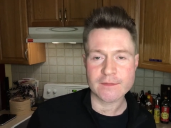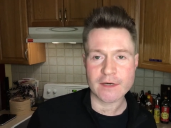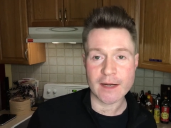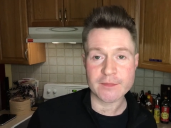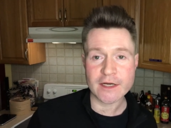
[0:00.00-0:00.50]

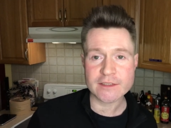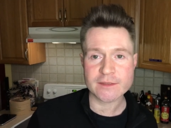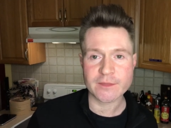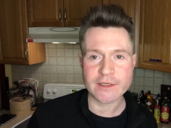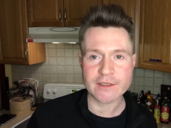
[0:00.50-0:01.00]
I'm not
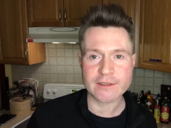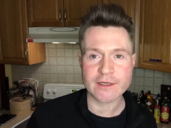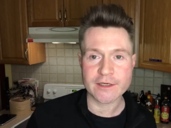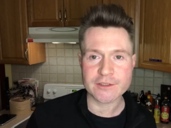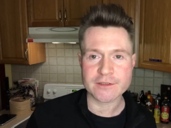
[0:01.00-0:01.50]
making
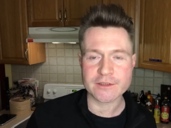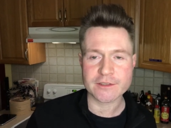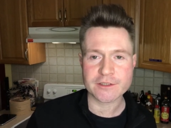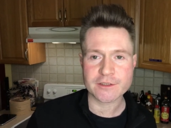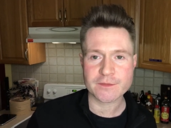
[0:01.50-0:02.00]
Asian
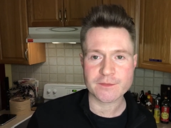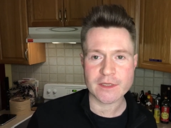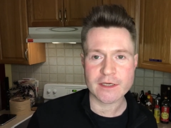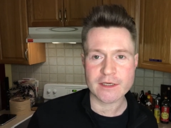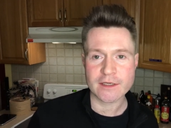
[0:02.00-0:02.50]
dish.
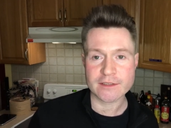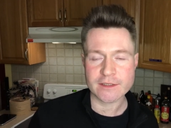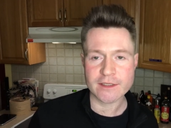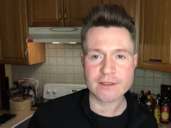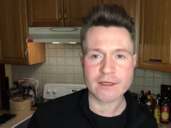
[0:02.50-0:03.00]

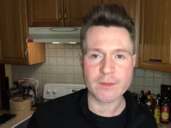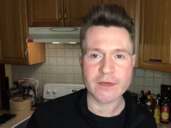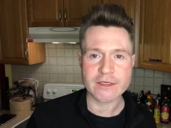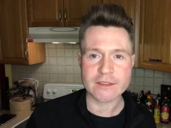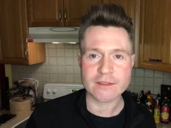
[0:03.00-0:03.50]
Instead, I'm
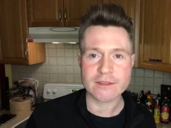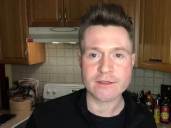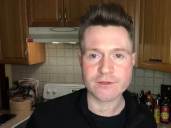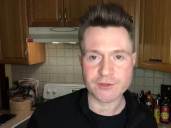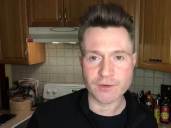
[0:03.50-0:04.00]
making
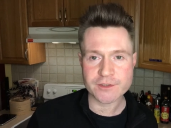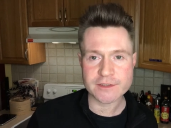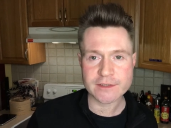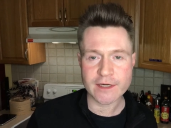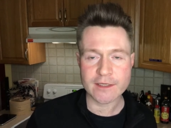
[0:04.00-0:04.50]
Georgian
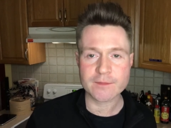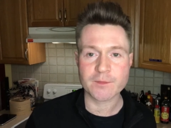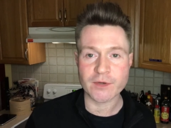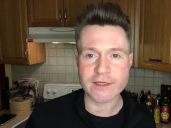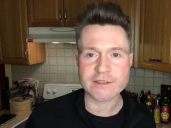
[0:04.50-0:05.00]
style
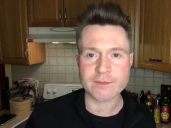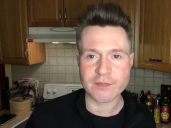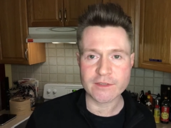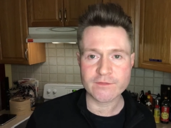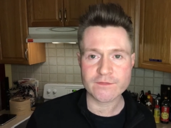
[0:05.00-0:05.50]
braised
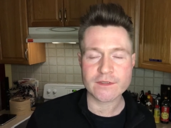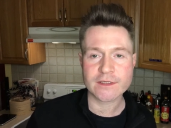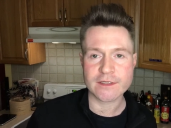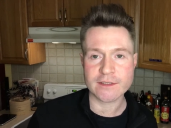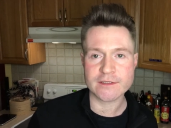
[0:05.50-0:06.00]
beef
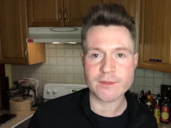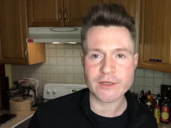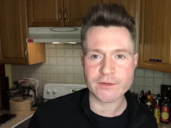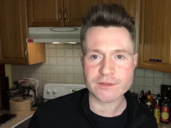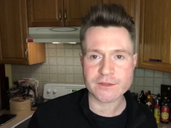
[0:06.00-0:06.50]
in
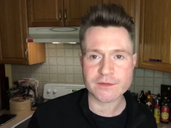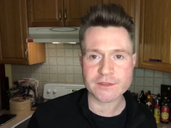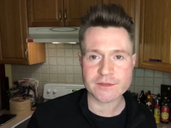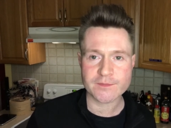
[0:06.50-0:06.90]
tomato sauce.